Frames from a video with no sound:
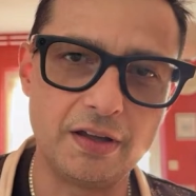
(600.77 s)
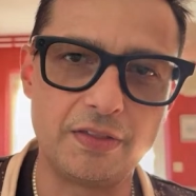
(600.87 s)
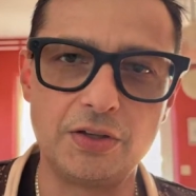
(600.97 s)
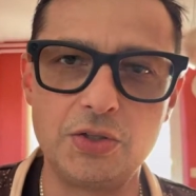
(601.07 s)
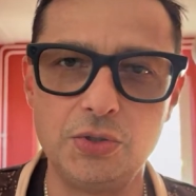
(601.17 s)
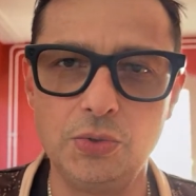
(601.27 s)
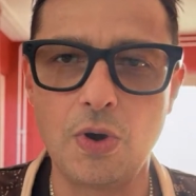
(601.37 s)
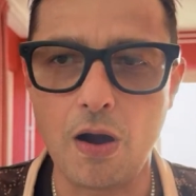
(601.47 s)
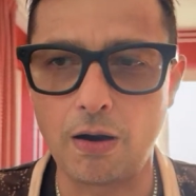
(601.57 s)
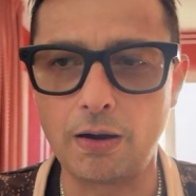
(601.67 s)
other 2
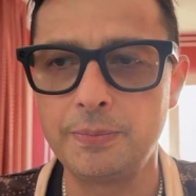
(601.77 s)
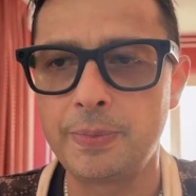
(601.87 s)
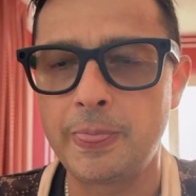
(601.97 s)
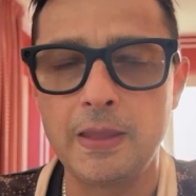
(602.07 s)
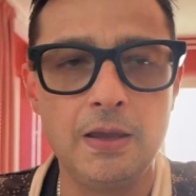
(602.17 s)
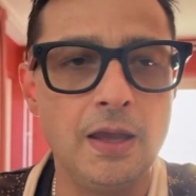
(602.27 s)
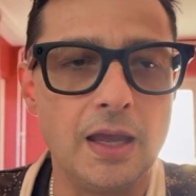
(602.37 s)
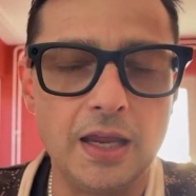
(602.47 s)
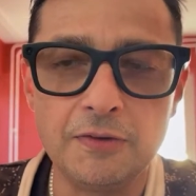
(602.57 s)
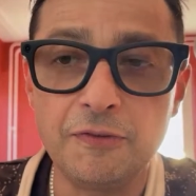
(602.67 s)
are.
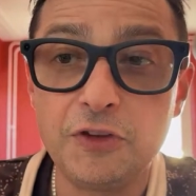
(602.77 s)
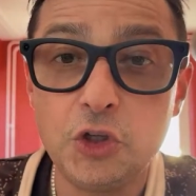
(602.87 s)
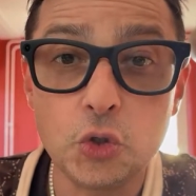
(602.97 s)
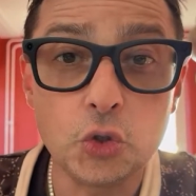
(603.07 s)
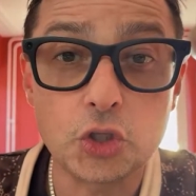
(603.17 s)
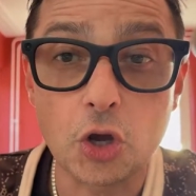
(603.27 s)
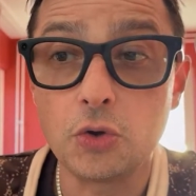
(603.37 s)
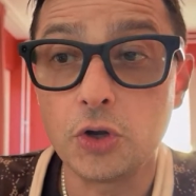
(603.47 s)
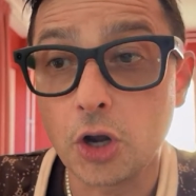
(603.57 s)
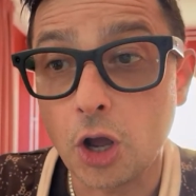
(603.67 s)
If you
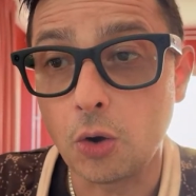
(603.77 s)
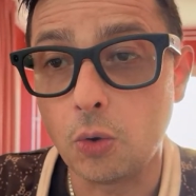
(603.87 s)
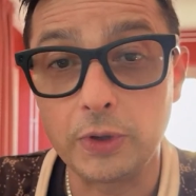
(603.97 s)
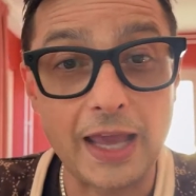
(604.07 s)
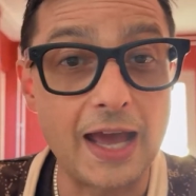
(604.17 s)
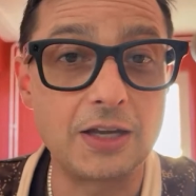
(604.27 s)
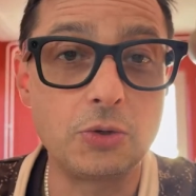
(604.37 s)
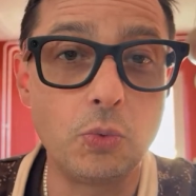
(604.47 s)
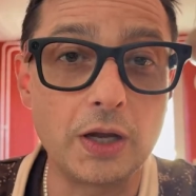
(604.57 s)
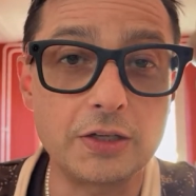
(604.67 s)
don't know yet
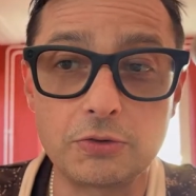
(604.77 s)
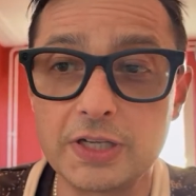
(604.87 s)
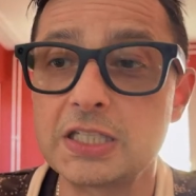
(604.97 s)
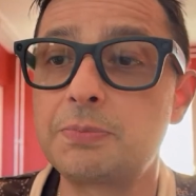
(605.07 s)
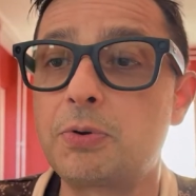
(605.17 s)
what risk